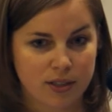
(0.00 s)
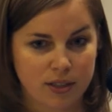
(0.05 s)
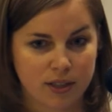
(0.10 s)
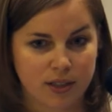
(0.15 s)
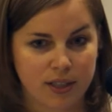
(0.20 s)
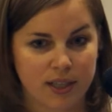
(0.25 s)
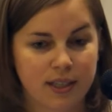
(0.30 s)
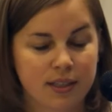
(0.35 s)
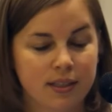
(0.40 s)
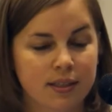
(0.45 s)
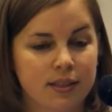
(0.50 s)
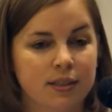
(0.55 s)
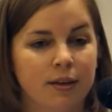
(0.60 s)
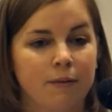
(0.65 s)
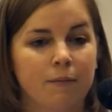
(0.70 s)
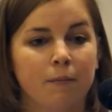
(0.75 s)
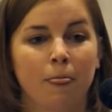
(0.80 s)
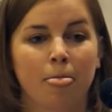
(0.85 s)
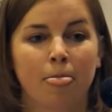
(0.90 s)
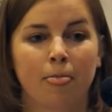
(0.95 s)
Scalise.
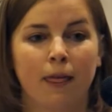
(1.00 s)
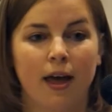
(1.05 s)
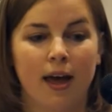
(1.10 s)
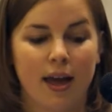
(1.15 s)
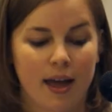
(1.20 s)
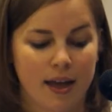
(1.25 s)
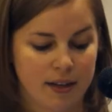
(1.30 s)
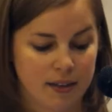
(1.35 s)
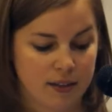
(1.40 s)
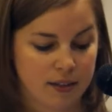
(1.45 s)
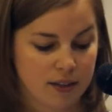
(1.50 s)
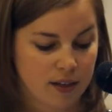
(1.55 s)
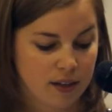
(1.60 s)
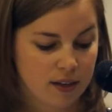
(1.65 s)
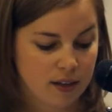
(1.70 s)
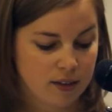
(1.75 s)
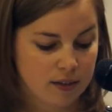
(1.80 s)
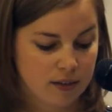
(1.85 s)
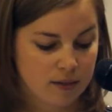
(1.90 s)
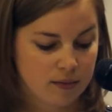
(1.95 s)
And
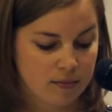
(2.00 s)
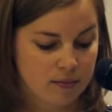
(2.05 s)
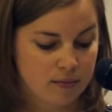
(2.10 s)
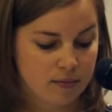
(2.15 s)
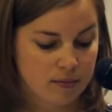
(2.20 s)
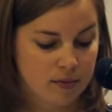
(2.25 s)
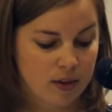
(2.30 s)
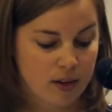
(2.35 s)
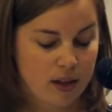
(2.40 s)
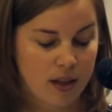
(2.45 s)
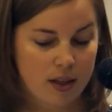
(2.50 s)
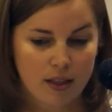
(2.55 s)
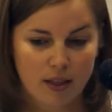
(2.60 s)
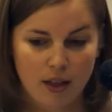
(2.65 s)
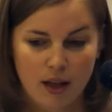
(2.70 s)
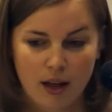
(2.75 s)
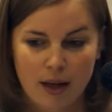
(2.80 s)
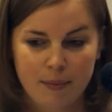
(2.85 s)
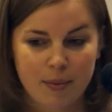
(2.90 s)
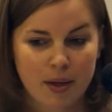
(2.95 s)

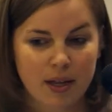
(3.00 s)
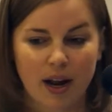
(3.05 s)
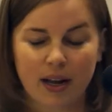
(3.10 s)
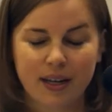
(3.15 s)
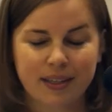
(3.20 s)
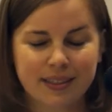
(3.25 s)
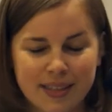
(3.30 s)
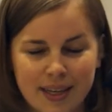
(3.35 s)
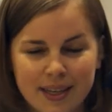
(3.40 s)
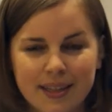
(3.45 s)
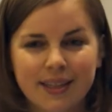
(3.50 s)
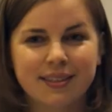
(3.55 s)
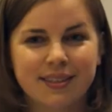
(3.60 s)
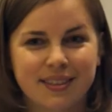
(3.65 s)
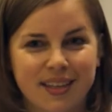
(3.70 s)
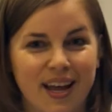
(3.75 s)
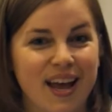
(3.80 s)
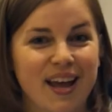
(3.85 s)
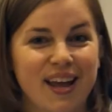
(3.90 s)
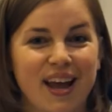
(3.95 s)
I mean, to this
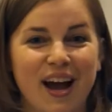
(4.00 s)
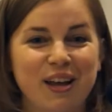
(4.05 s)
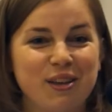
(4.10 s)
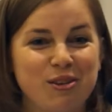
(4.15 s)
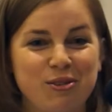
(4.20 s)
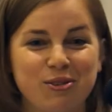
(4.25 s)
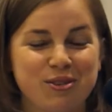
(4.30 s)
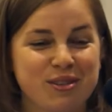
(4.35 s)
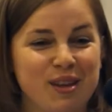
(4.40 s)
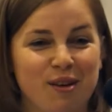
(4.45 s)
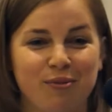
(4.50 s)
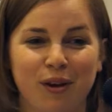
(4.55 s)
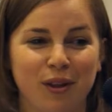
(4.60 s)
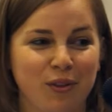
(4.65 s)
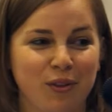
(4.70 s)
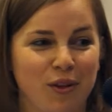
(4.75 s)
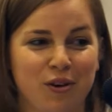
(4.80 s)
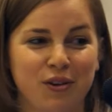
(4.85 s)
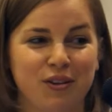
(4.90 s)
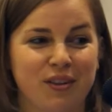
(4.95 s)
day, I use stuff I
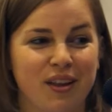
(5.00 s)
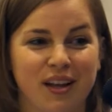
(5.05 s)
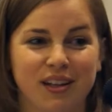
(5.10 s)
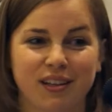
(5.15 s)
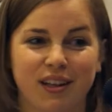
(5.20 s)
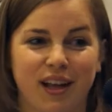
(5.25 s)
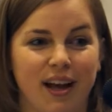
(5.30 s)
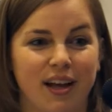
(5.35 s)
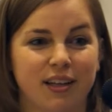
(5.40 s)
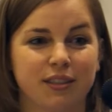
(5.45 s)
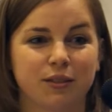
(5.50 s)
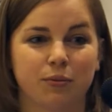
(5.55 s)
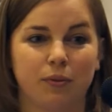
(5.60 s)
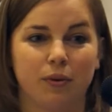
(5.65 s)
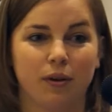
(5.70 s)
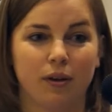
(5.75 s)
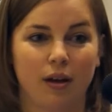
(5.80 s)
learned in that class.